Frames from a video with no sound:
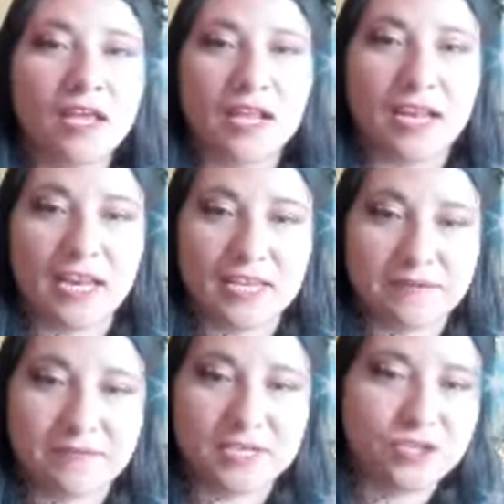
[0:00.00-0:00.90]
let
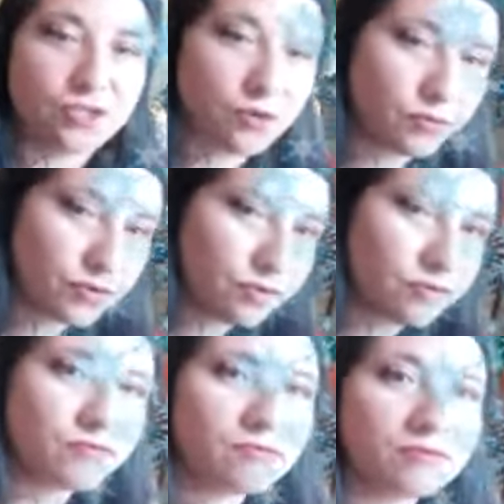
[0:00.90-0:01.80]
me show
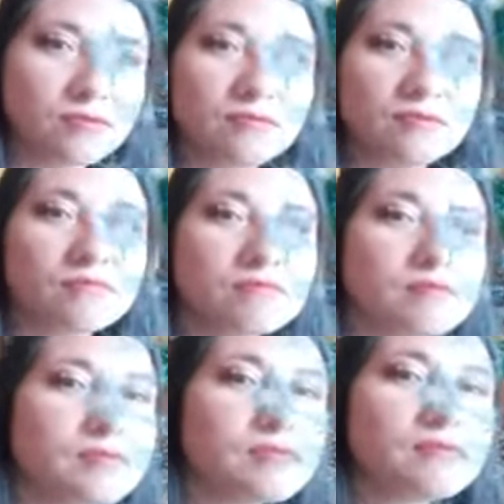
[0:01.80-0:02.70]
you.
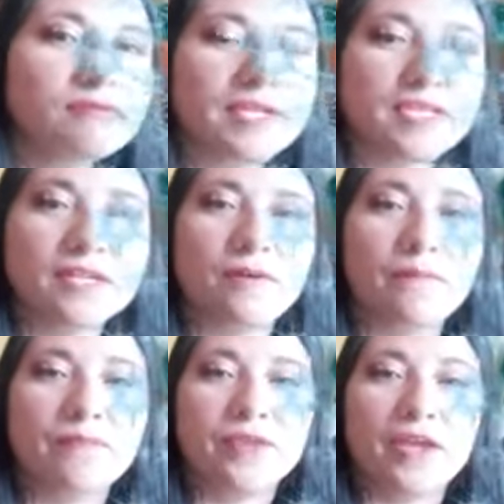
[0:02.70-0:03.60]
Where did it go?
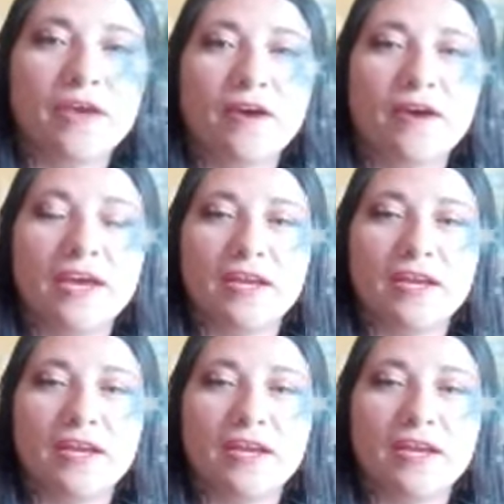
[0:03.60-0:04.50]
Okay.
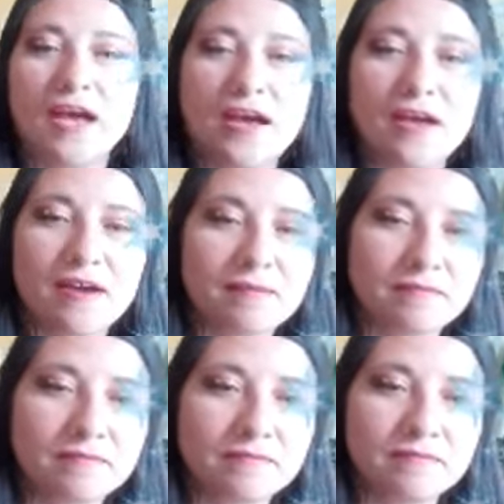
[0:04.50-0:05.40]

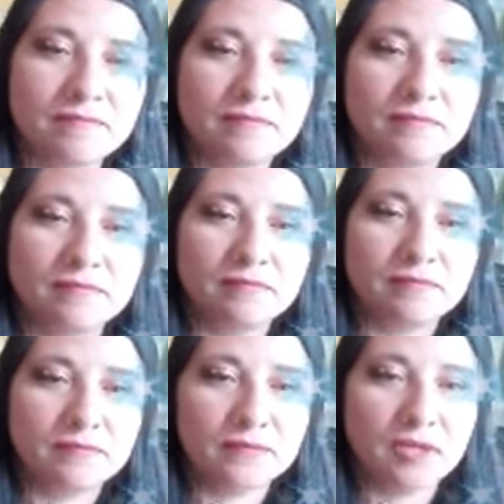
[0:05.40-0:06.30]
I
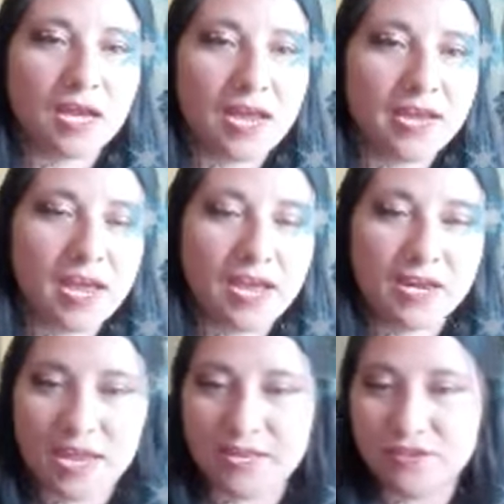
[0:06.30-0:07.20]

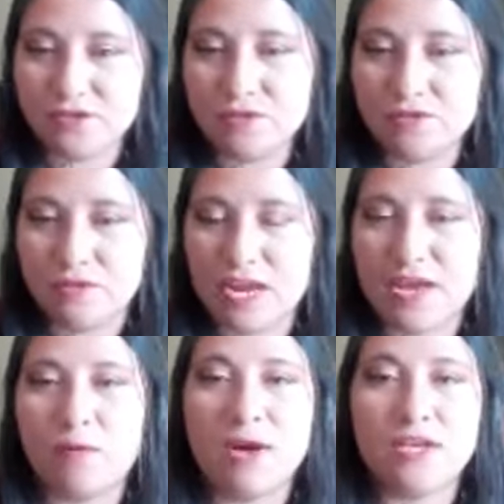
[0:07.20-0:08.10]
like to
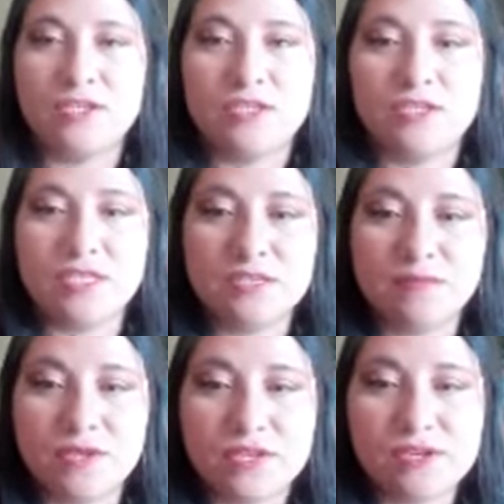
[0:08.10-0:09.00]
like watch these
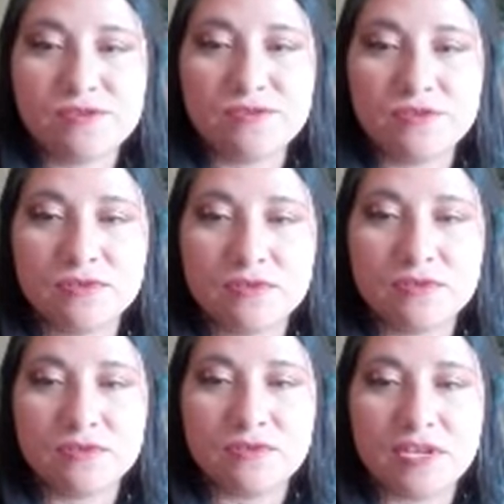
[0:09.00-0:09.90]
videos.
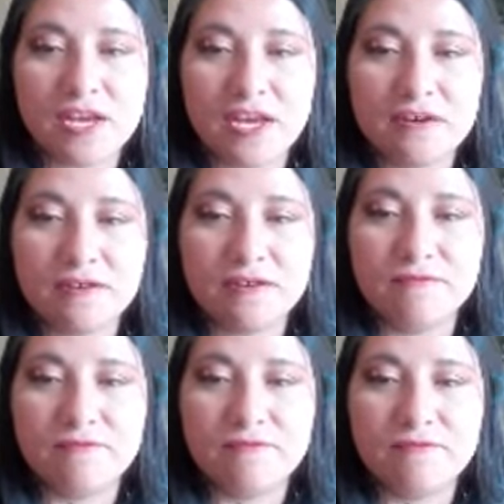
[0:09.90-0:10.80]
I don't know
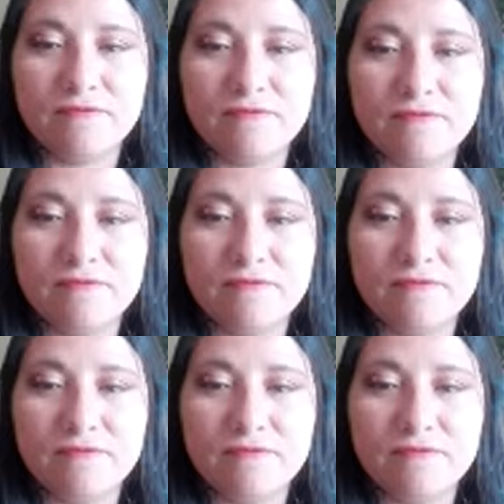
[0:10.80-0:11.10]
if you've seen